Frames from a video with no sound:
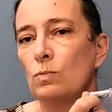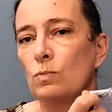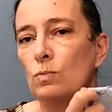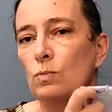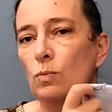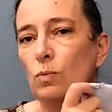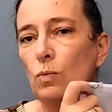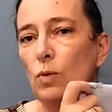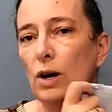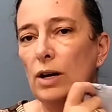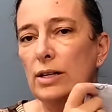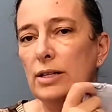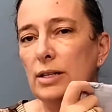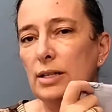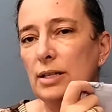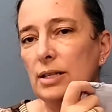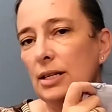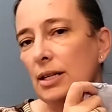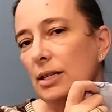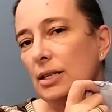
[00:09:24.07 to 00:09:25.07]
one
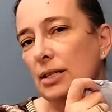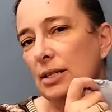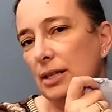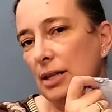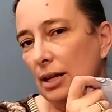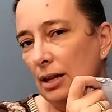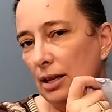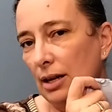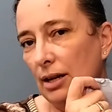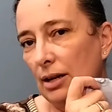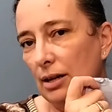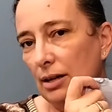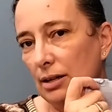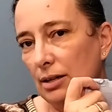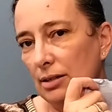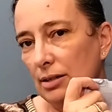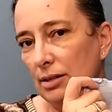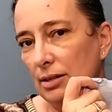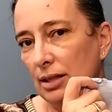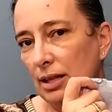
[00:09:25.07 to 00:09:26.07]
set of
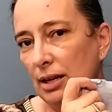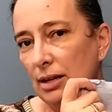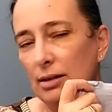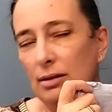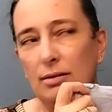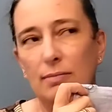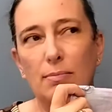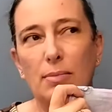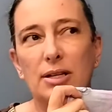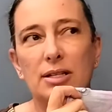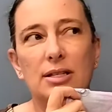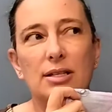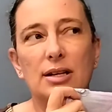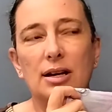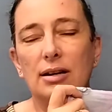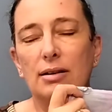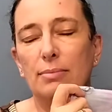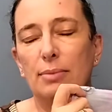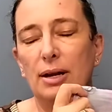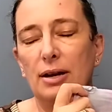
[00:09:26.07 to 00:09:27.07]
delicas that must
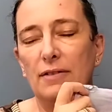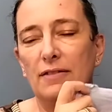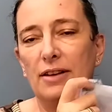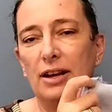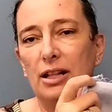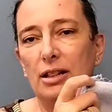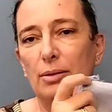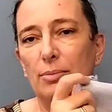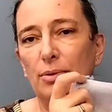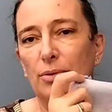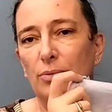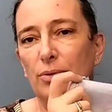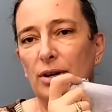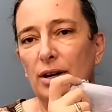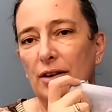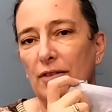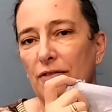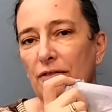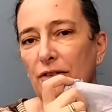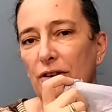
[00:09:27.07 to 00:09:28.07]
not have been available when
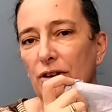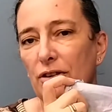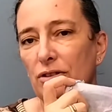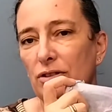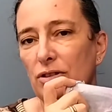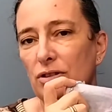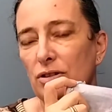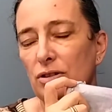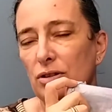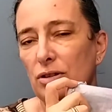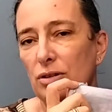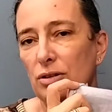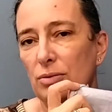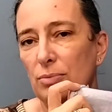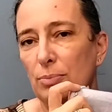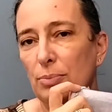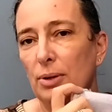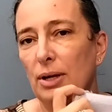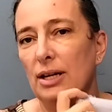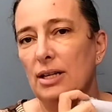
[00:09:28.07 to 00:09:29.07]
I first
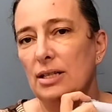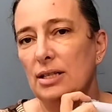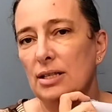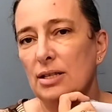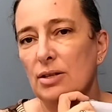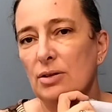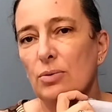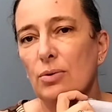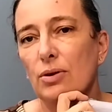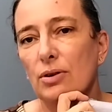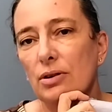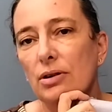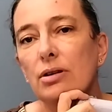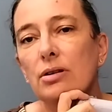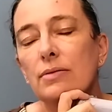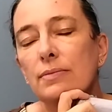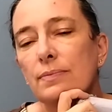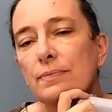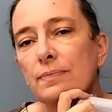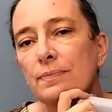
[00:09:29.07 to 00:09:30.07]
placed an
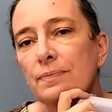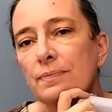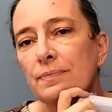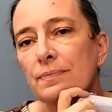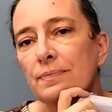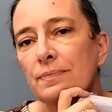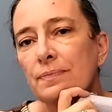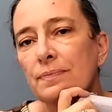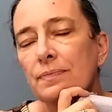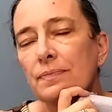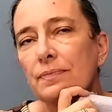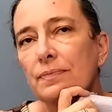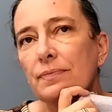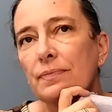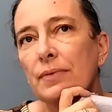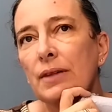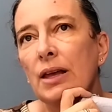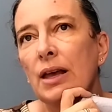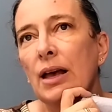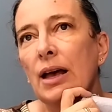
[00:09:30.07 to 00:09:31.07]
order,
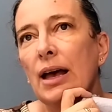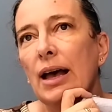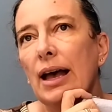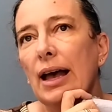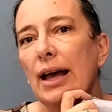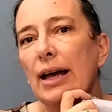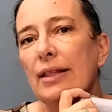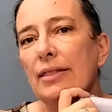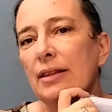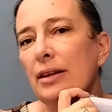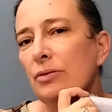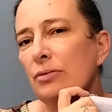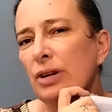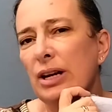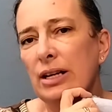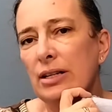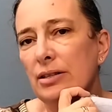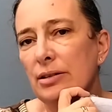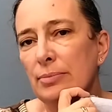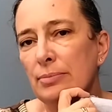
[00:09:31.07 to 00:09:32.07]
and then
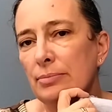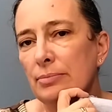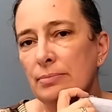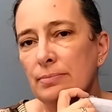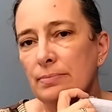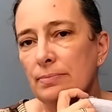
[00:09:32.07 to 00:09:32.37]
random